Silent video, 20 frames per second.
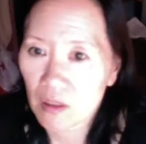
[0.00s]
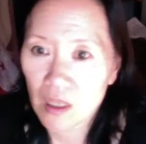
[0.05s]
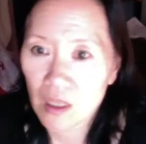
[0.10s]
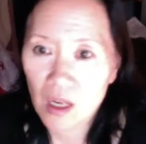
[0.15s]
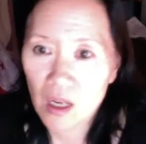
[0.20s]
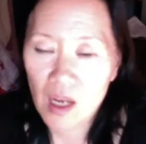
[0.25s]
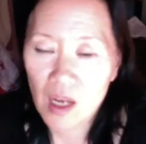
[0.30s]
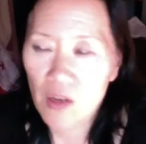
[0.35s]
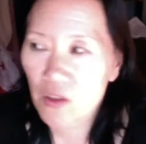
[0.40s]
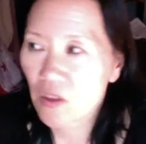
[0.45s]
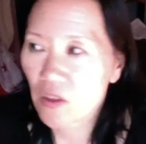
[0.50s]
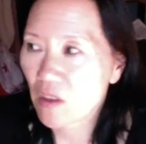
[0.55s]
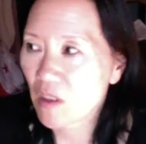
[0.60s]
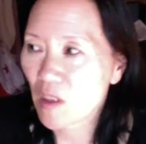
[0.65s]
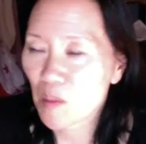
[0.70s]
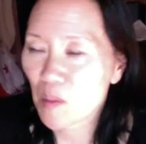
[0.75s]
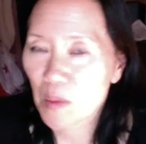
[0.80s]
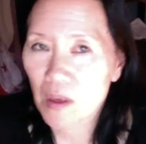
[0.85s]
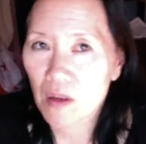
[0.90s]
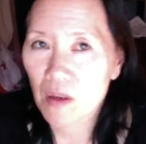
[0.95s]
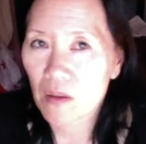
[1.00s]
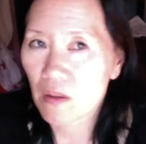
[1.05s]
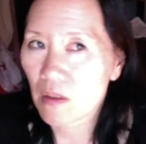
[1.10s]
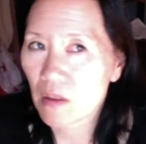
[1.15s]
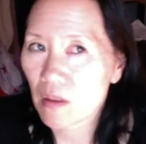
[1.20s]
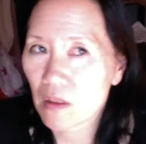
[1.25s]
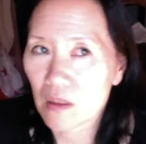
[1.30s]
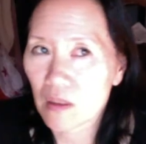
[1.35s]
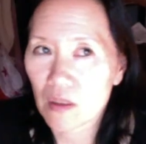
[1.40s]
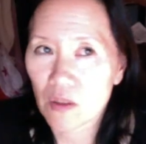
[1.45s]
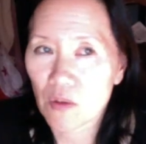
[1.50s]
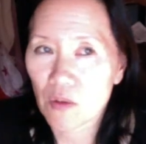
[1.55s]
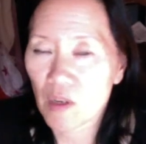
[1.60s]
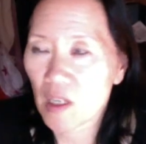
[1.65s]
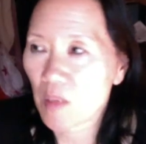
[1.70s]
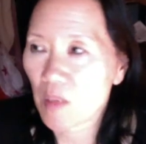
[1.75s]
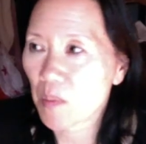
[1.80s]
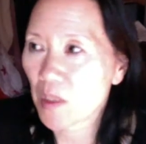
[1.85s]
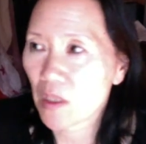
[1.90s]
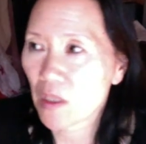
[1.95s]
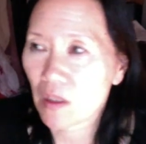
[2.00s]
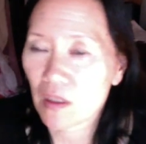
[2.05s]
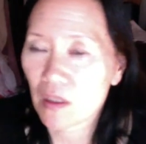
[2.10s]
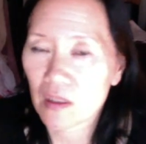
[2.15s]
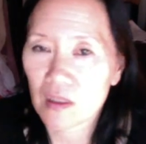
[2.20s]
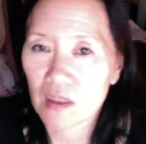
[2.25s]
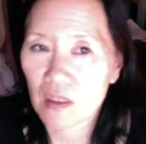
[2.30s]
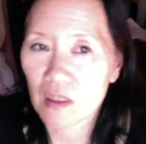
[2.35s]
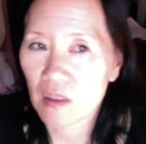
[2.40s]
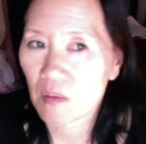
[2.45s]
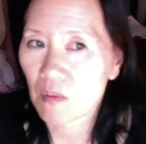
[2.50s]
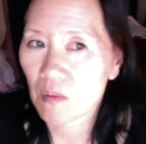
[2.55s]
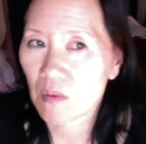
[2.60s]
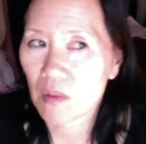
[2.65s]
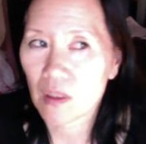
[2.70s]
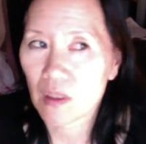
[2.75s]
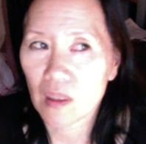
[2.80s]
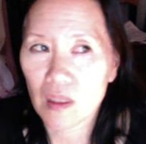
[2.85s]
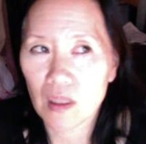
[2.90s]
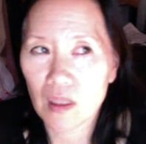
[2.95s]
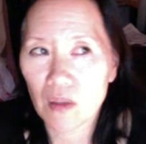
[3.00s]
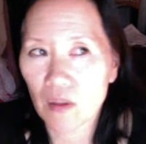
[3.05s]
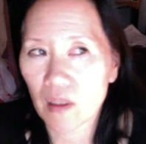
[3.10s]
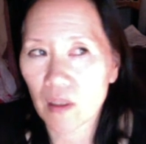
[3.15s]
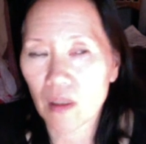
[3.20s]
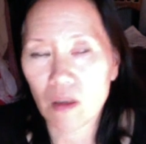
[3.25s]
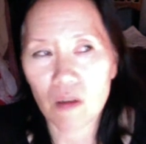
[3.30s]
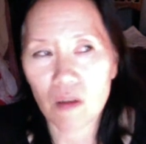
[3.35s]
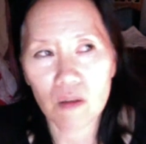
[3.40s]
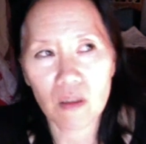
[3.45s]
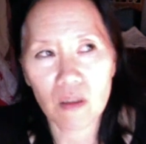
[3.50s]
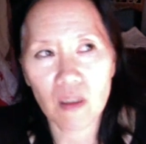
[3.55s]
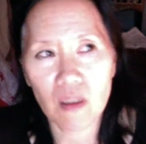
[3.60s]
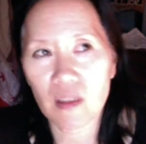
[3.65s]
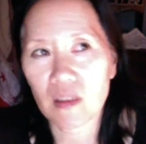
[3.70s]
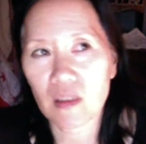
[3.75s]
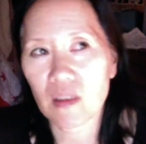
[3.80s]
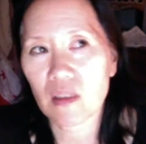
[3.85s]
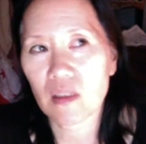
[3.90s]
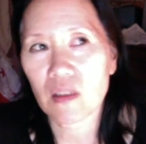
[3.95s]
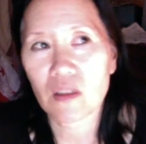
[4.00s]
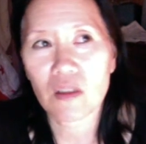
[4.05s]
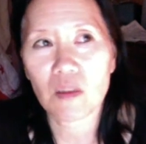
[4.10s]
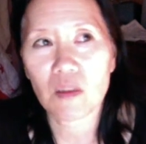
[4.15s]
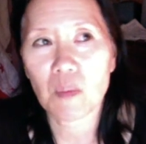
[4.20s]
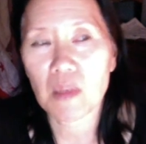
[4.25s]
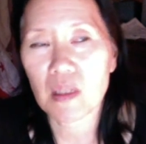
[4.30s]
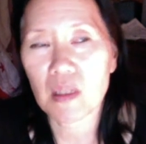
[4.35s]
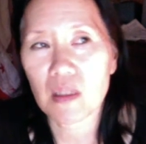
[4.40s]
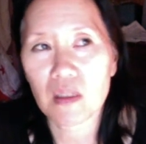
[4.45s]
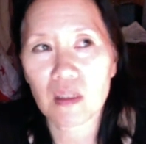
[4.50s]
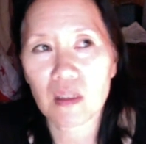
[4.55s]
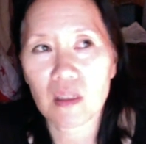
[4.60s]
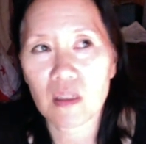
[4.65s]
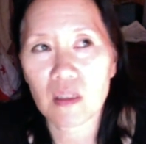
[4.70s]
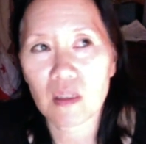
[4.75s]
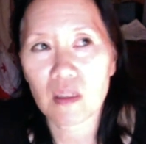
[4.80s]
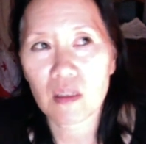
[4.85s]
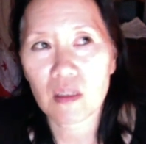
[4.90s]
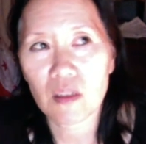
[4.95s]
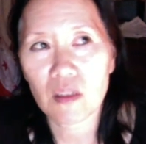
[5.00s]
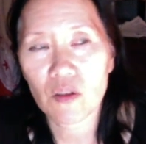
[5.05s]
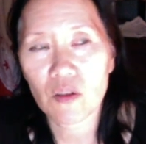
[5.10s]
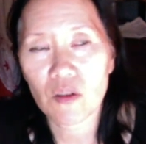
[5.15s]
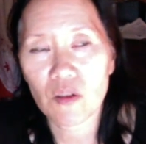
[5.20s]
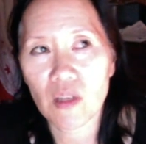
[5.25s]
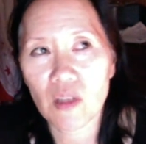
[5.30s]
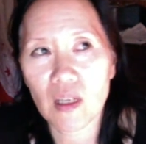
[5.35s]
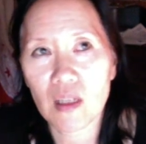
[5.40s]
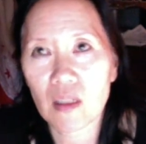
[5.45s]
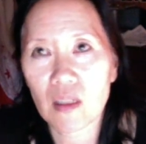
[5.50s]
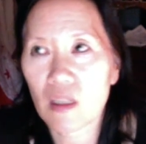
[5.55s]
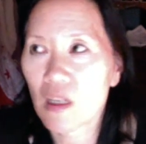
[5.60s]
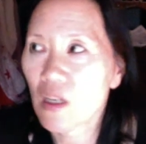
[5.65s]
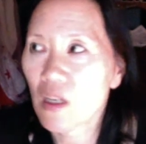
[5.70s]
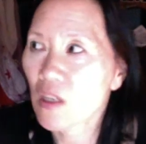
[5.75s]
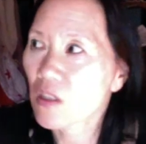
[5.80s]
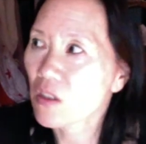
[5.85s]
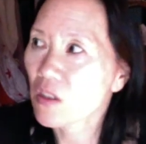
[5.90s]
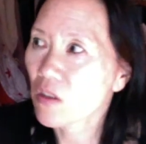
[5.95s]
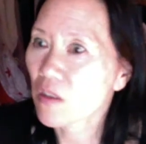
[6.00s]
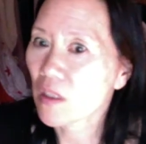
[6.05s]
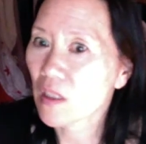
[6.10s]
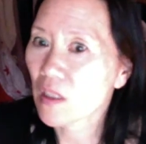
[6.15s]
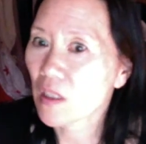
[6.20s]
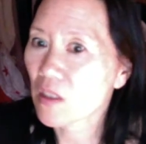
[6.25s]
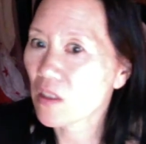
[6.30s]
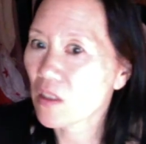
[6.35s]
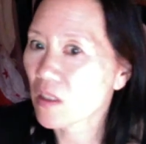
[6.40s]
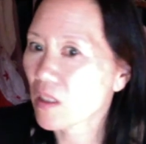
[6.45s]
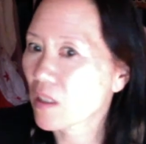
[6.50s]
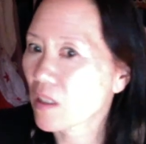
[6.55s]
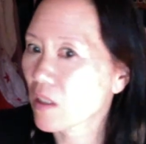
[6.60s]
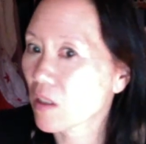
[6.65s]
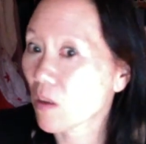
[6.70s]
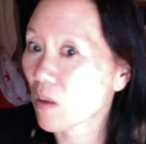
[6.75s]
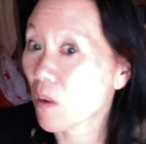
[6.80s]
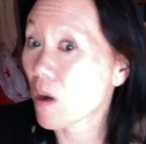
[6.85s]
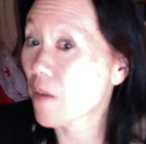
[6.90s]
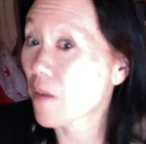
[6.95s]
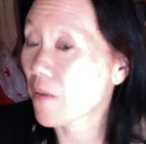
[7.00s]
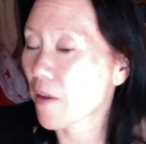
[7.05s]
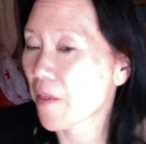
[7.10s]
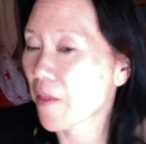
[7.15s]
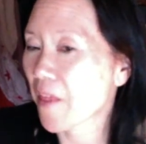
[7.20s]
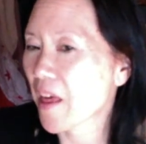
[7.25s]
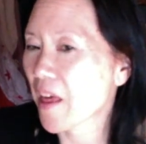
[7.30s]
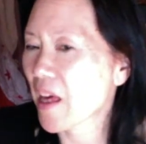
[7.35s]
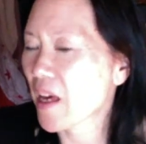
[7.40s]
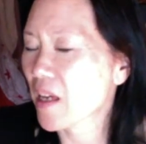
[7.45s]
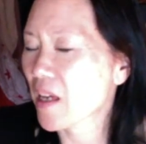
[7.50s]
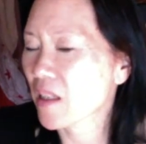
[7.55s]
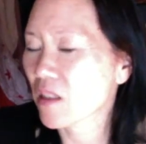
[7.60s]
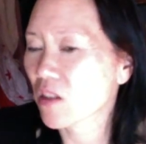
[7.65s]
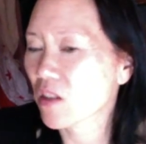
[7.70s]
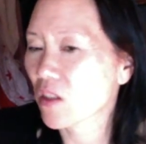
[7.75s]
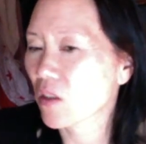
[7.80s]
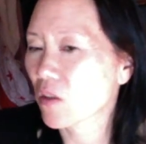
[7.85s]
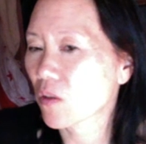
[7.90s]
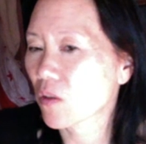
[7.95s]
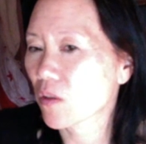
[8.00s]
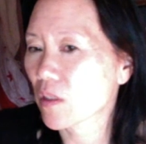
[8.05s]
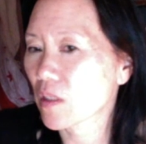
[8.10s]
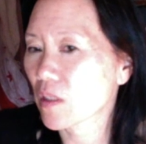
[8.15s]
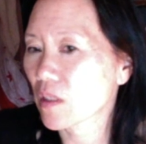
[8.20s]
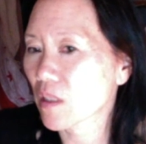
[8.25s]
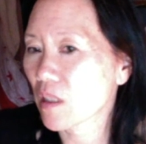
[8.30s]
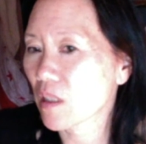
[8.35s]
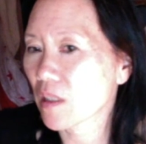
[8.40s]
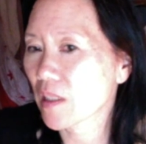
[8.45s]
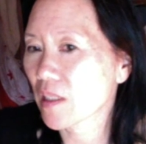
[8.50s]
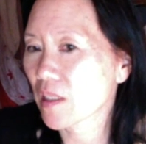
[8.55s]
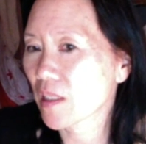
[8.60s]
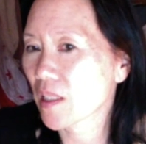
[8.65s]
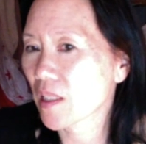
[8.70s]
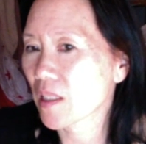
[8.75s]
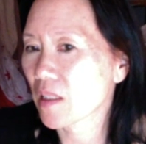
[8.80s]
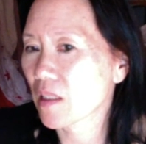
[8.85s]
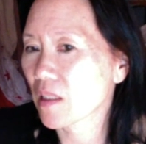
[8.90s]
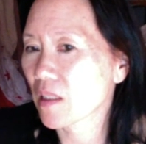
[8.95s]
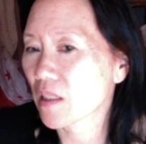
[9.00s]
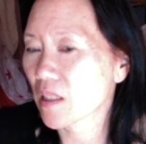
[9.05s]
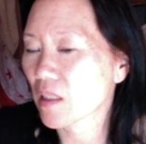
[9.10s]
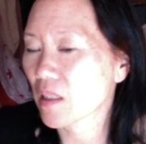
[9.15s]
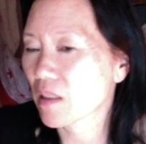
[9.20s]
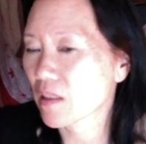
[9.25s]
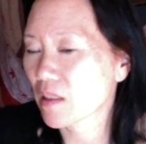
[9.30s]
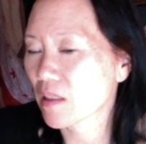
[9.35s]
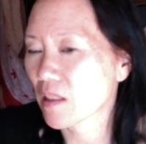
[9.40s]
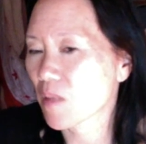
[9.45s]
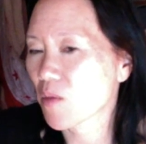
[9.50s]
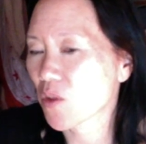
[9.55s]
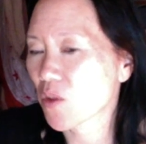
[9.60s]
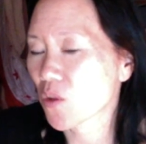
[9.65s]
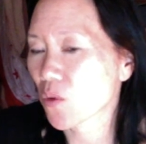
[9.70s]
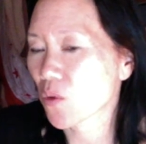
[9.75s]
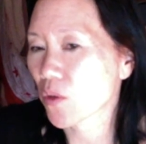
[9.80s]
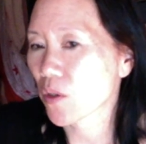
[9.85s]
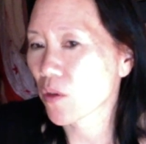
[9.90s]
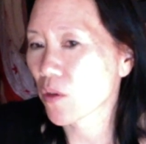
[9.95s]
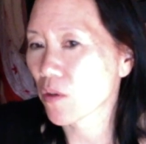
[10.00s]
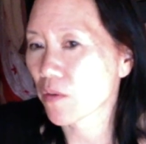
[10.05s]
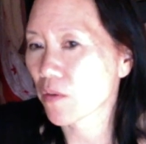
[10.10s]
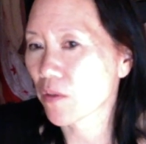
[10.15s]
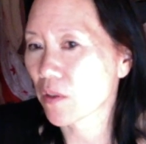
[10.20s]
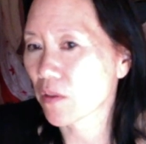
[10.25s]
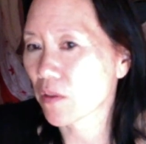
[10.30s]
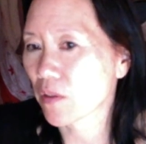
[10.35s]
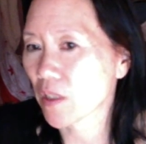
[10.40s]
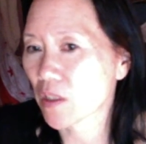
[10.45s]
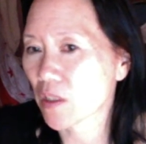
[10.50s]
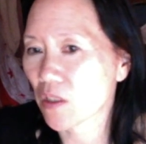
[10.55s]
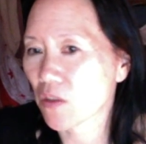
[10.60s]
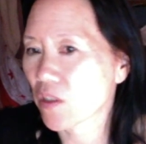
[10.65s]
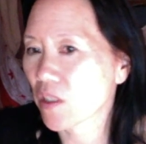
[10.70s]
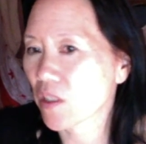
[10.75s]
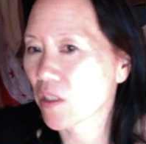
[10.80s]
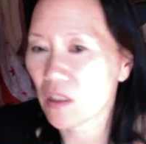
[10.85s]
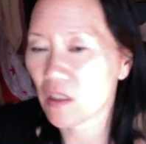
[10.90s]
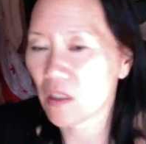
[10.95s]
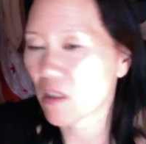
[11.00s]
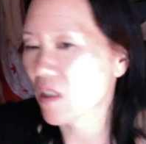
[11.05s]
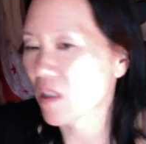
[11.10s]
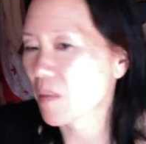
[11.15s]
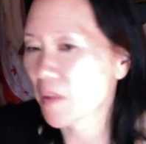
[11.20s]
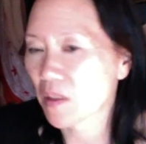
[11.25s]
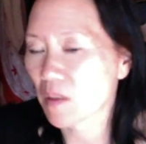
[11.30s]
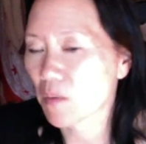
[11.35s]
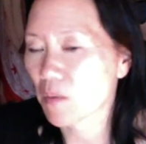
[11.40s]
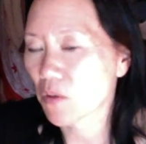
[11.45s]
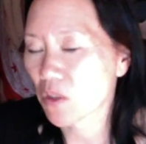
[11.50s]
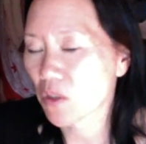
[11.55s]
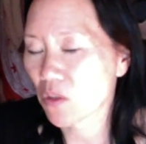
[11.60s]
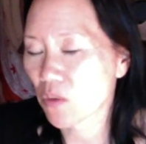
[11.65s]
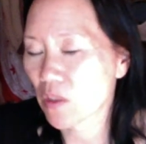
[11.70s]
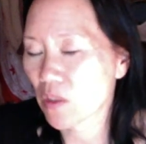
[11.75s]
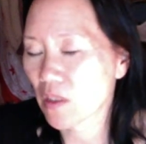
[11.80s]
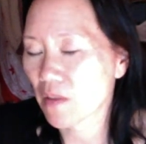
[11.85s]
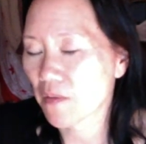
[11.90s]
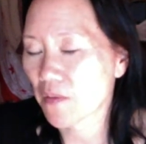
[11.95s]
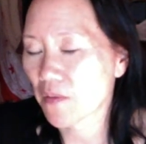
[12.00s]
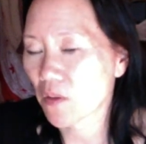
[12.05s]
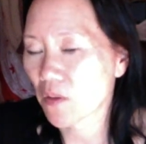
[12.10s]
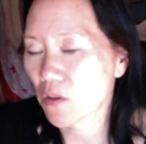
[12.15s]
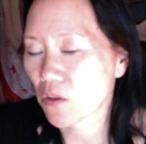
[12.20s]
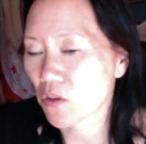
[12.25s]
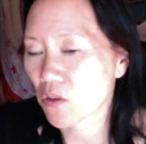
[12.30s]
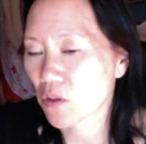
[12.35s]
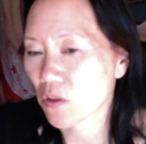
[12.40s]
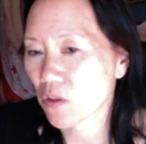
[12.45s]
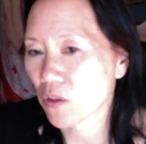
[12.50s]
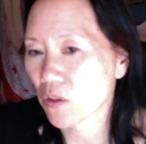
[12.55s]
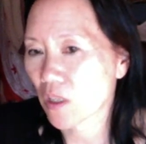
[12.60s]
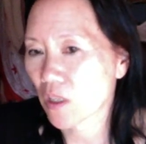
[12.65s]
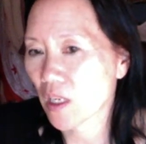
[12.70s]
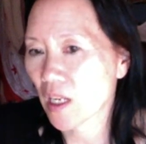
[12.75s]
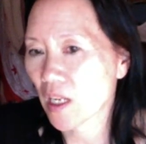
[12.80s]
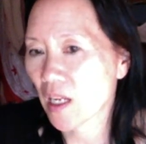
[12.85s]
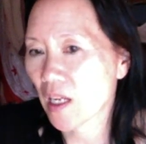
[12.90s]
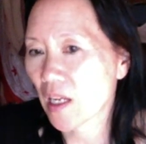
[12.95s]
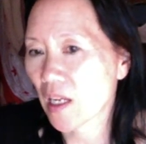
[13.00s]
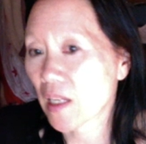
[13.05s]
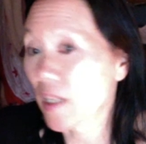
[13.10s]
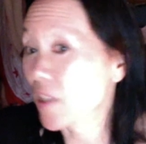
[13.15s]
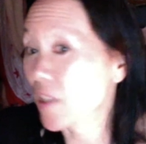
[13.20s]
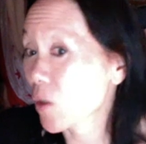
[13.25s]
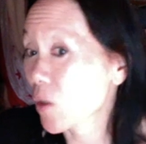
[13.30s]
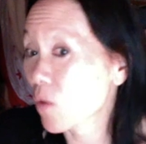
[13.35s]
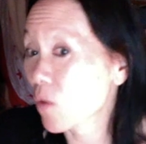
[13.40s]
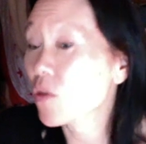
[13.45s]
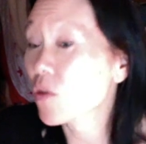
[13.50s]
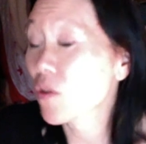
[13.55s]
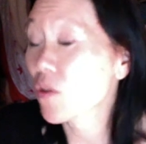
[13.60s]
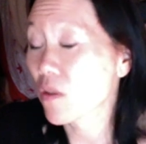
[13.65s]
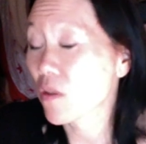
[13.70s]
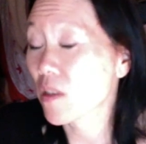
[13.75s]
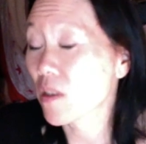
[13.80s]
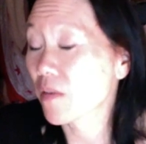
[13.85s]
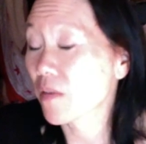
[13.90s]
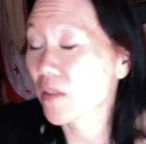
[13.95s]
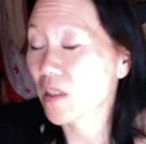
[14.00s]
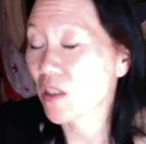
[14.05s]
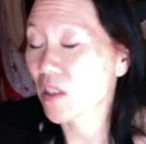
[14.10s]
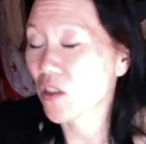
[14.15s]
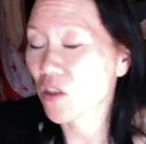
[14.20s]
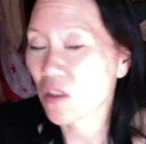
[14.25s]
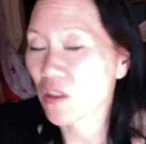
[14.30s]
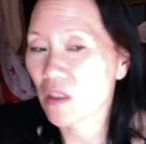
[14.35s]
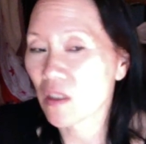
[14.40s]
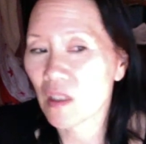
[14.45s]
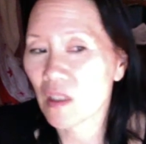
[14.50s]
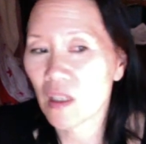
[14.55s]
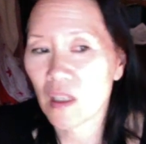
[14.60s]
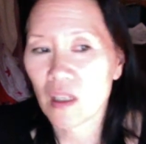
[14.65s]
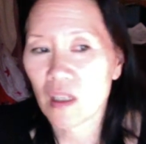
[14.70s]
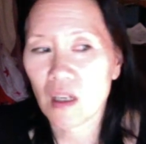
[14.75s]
I was talking about the grandparents, and they were like, oh God, that's just an amazing idea, I should do that. So then I just kind of go off on that. So it's not like I tell the same story over and over. I usually just talk about the most recent photo shoot, and I don't do the invitation.